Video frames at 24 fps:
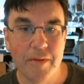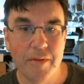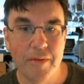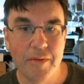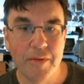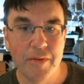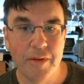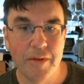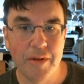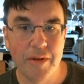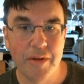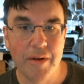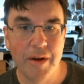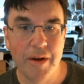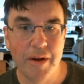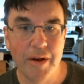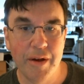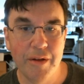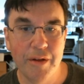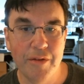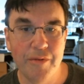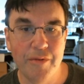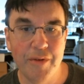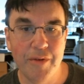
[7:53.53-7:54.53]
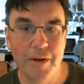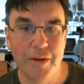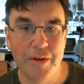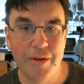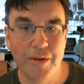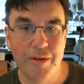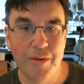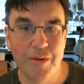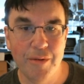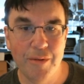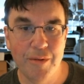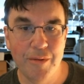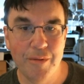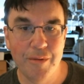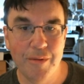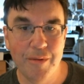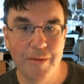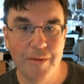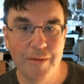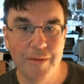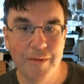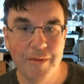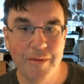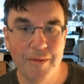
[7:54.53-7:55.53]
the highest value.
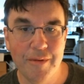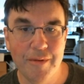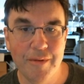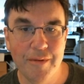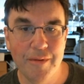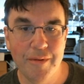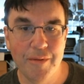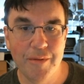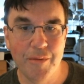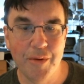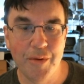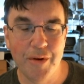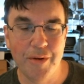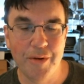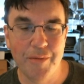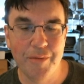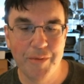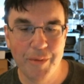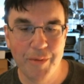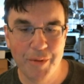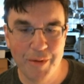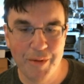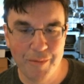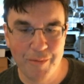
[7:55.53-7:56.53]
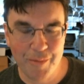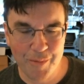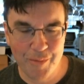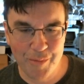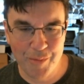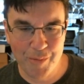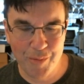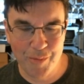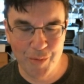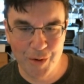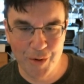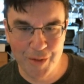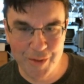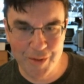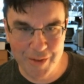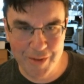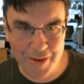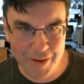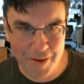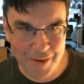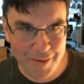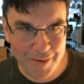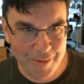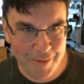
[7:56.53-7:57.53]
Well, let me work this
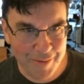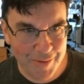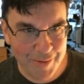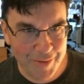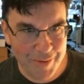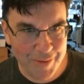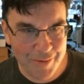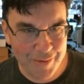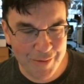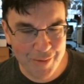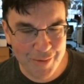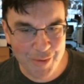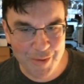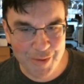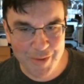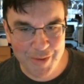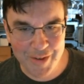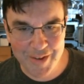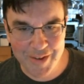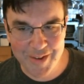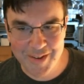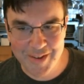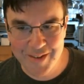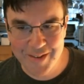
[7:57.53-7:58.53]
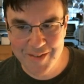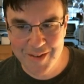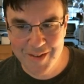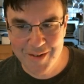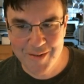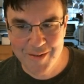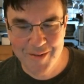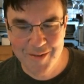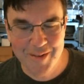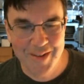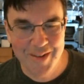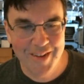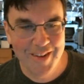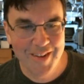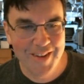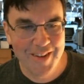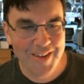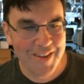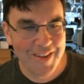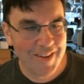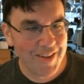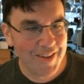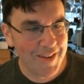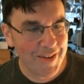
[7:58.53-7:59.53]
out for a second, and then
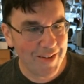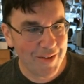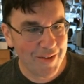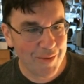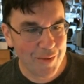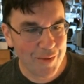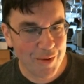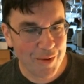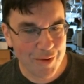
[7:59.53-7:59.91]
we'll